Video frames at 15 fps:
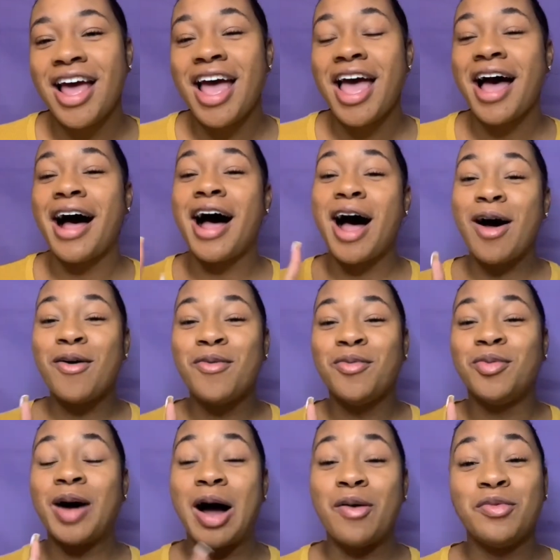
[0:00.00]
I
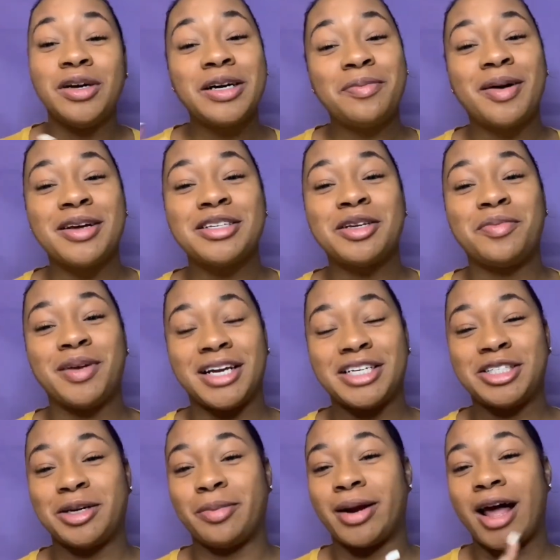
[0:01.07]
would post a
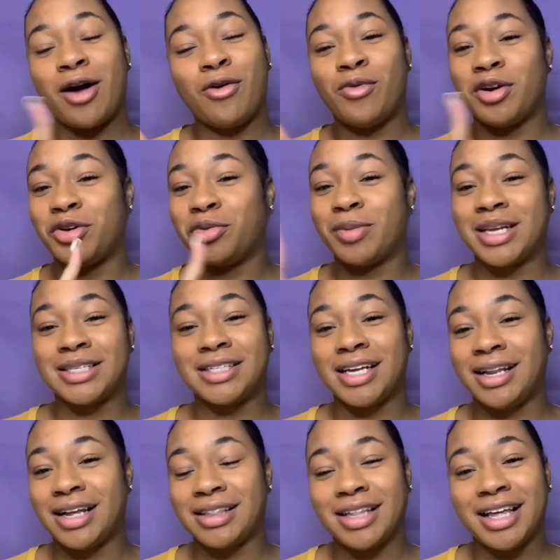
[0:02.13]
picture, but I don't want to do my son
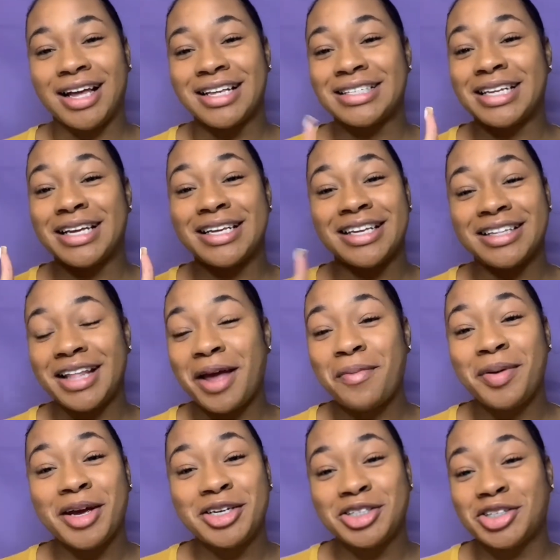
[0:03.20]
like that, because that
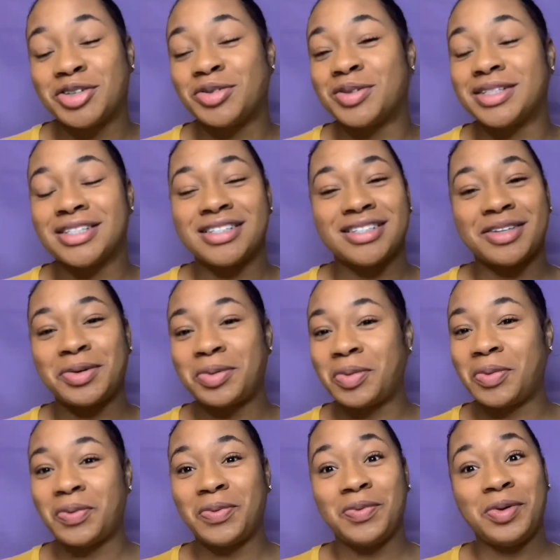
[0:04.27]
picture was,
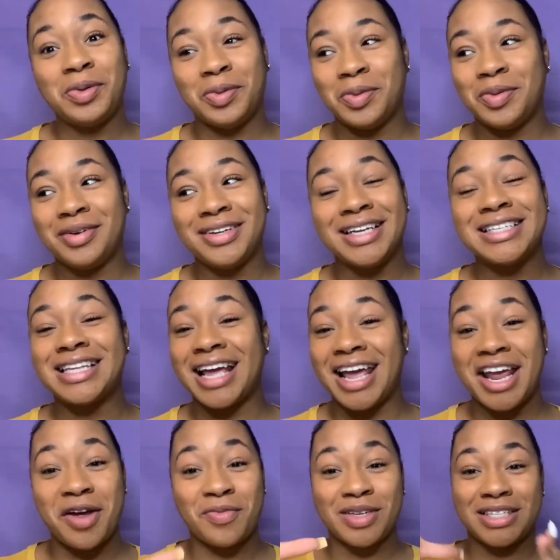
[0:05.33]
his
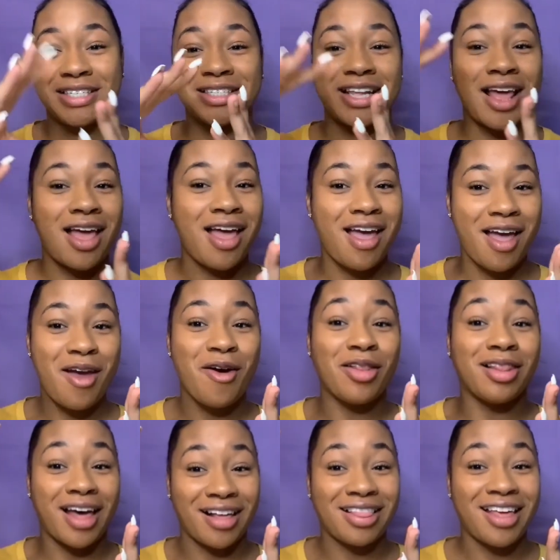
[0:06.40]
head was
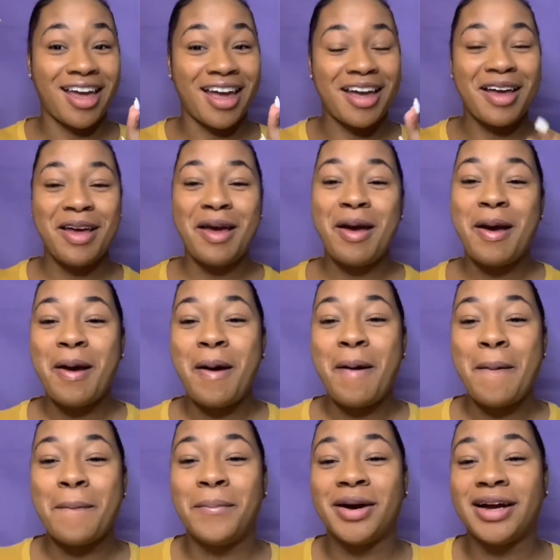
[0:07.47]
like that.
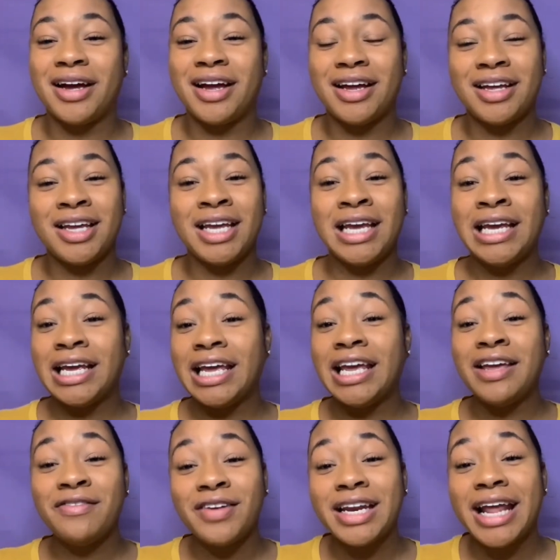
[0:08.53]
But
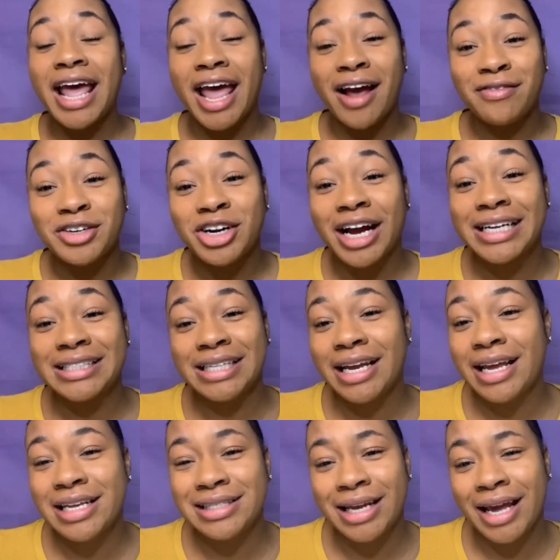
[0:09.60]
even after I seen
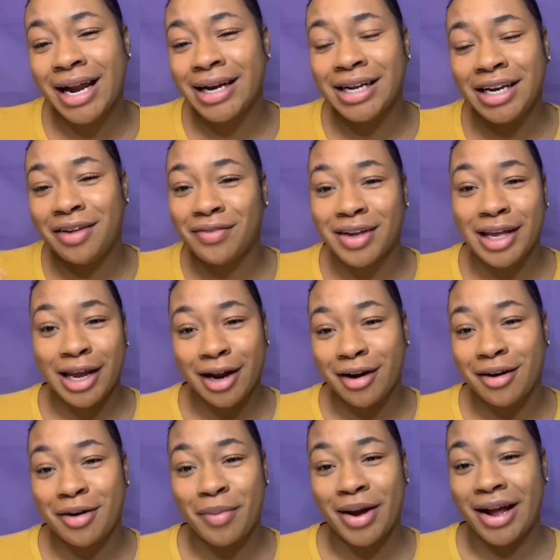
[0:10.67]
his head, I didn't even care
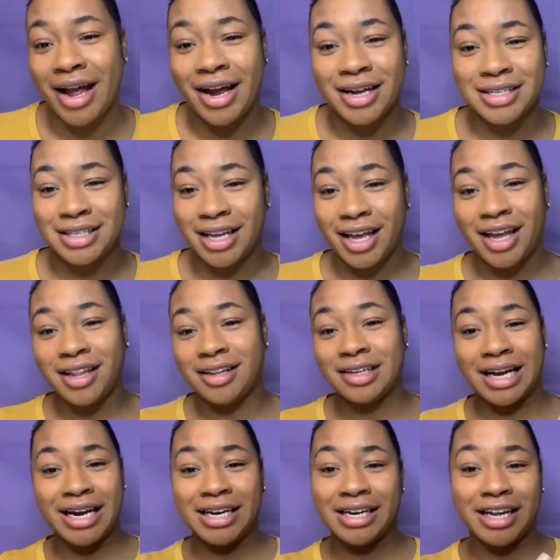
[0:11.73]
about how his head looked.
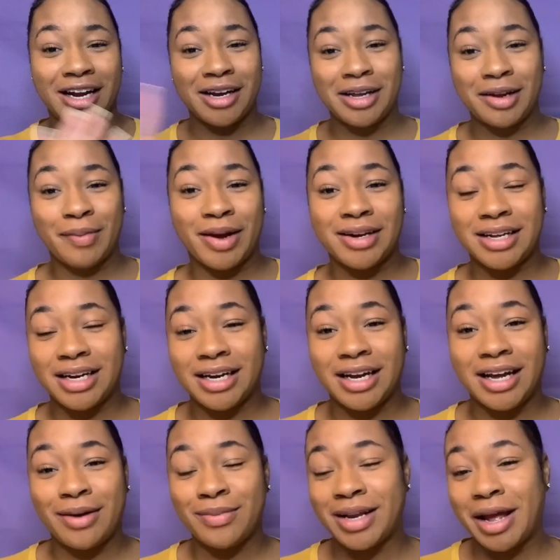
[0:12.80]
I didn't care nothing about none of that.
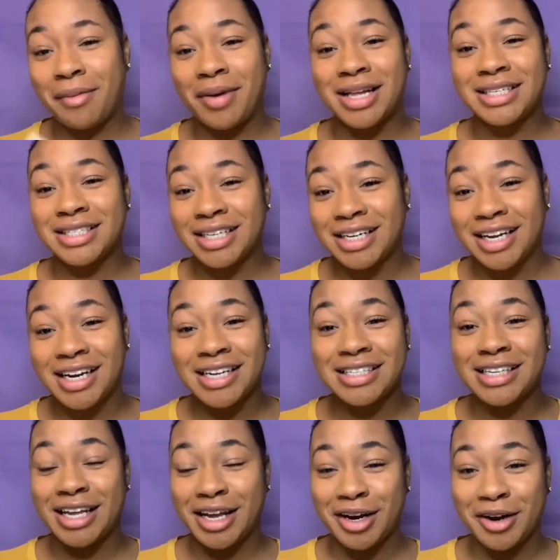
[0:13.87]
I'm like, my son is
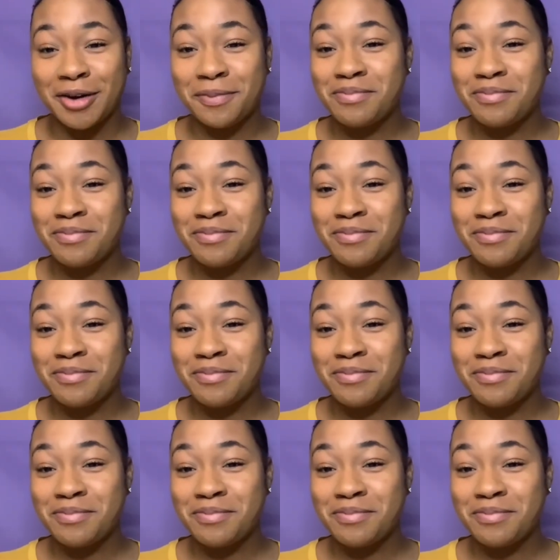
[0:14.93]
here.